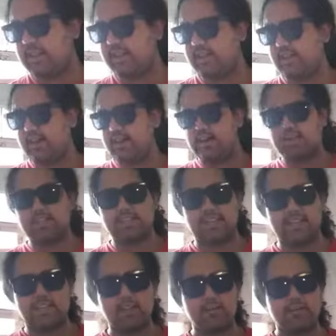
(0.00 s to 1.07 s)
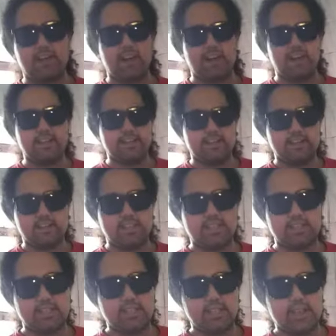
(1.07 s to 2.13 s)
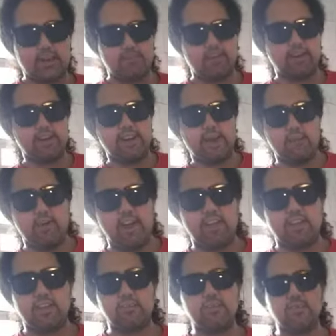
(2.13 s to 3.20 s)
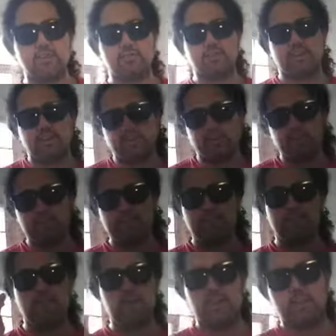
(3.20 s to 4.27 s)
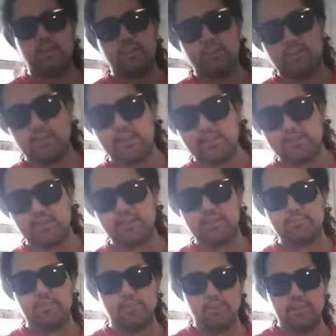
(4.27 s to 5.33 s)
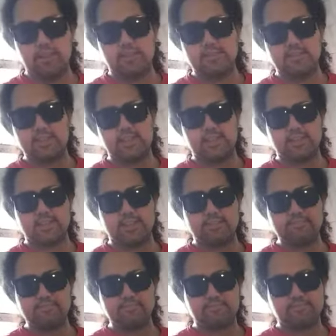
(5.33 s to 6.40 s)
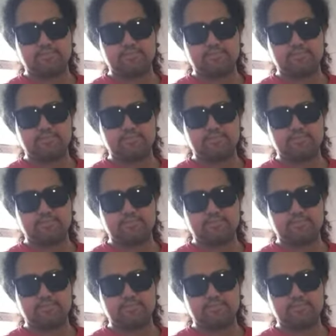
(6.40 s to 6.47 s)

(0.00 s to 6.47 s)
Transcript: and stay tuned, guys, because shit's going to get pretty damn wacky really quick. Alright, thanks for your support. I'll see you next time.